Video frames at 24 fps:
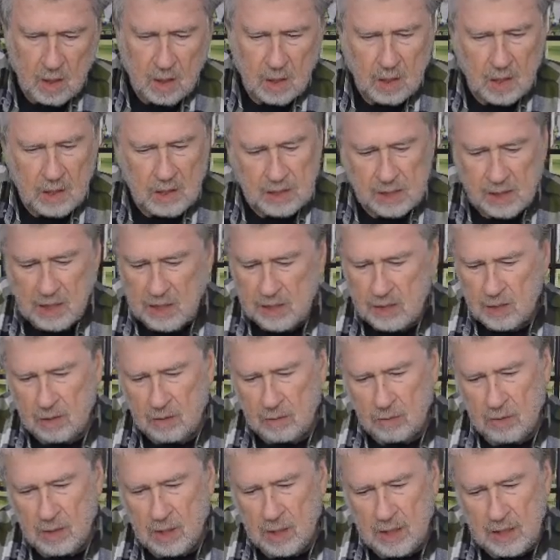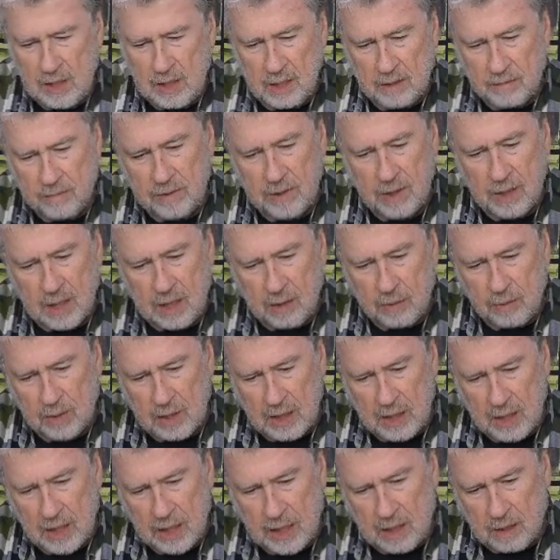These kits are really nifty. I really
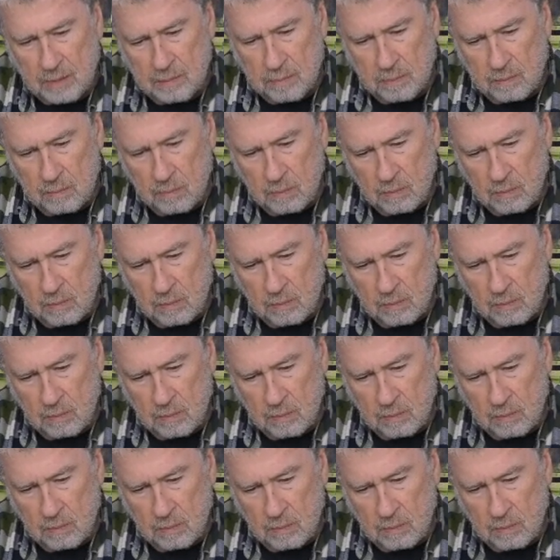like them.